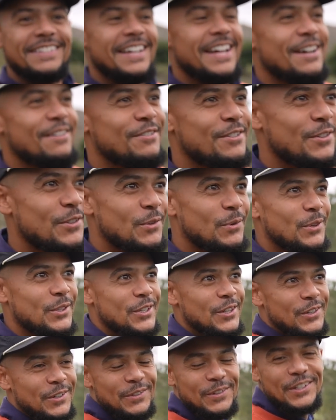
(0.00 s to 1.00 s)
after the
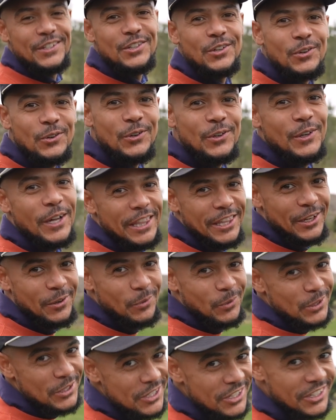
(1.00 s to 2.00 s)
result of this hole, I
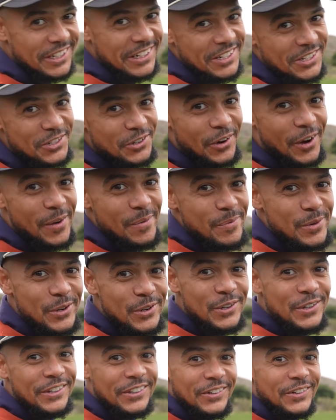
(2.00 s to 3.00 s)
think we're just gonna scramble
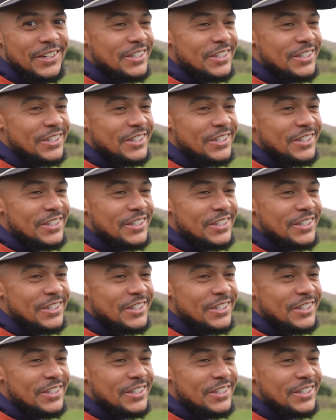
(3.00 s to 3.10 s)
the